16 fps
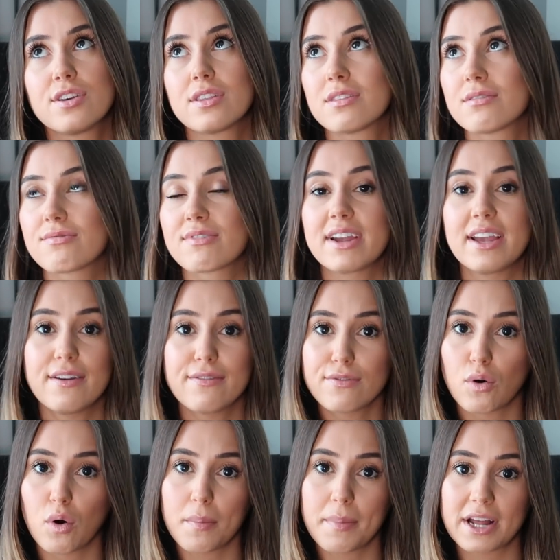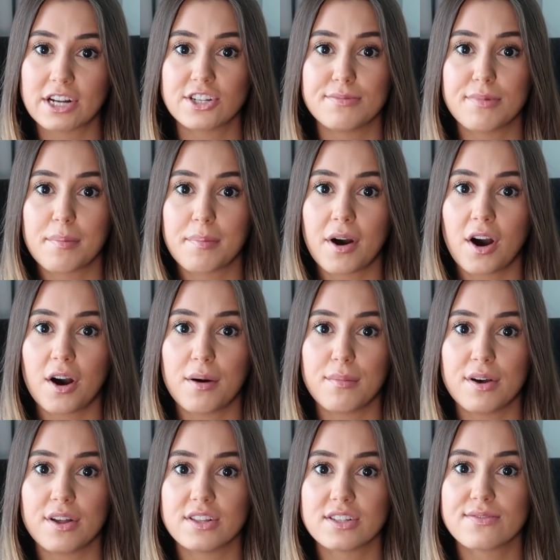3-4 bedroom
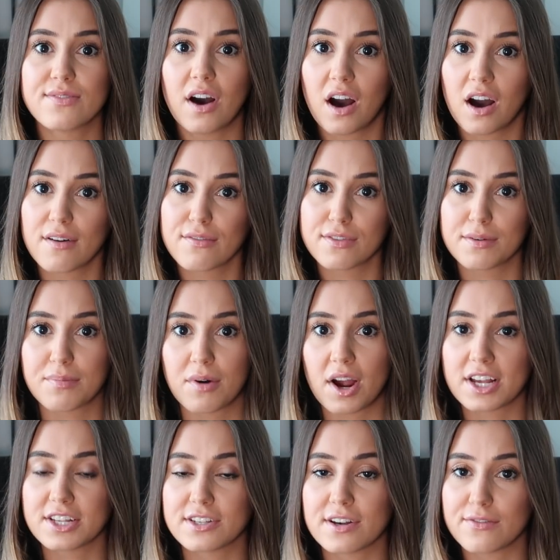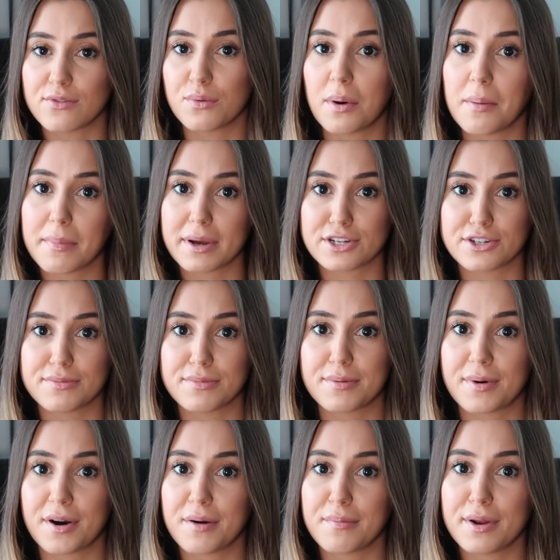apartments for half the price of a 1 bedroom
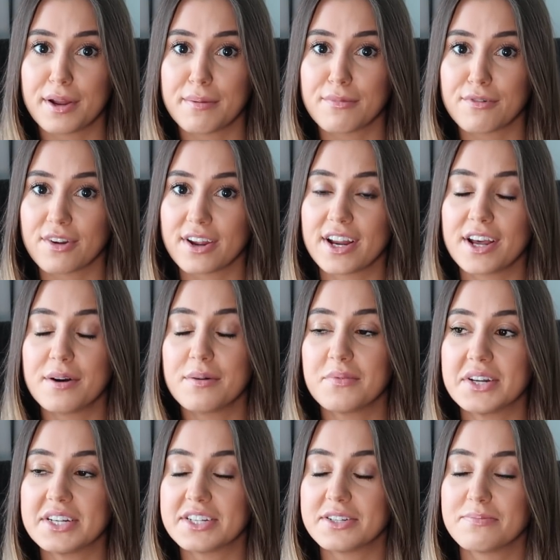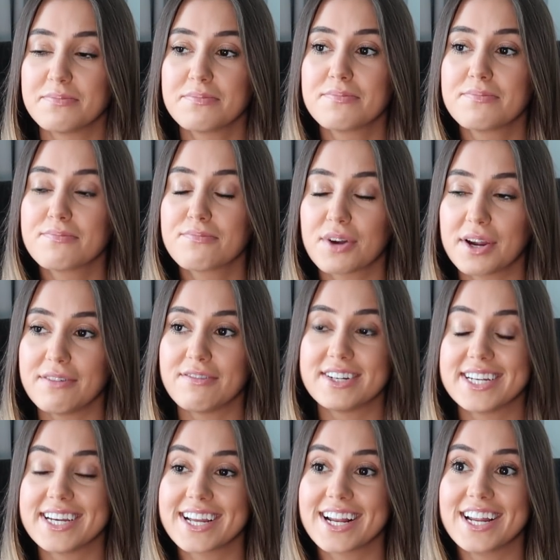apartment in Marina, which is pretty
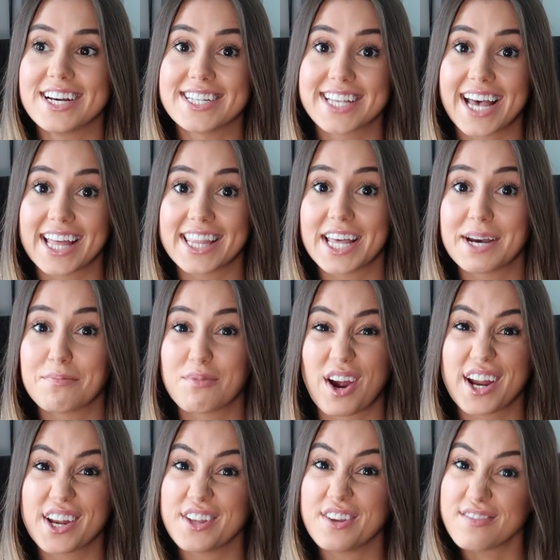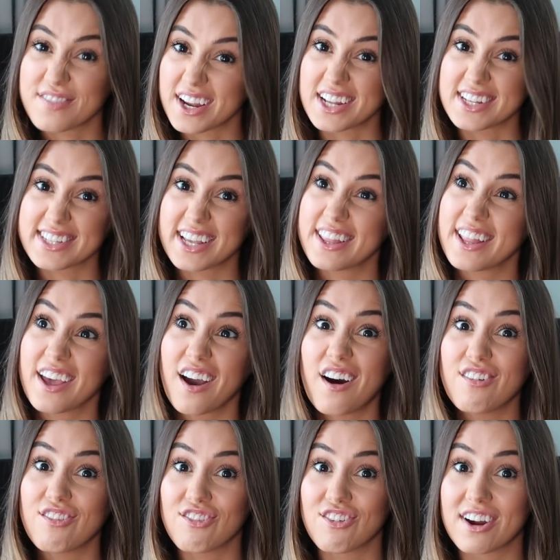ridiculous. And they're brand new villas, and they
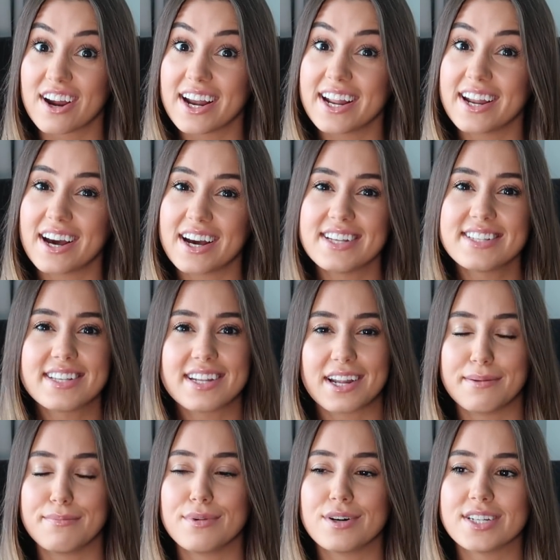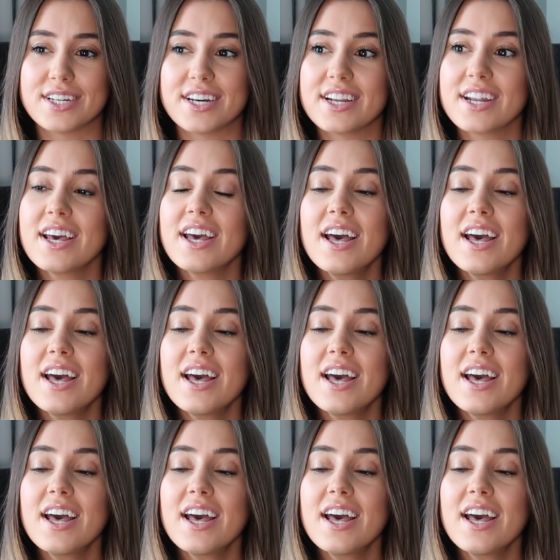are really nice and like modern.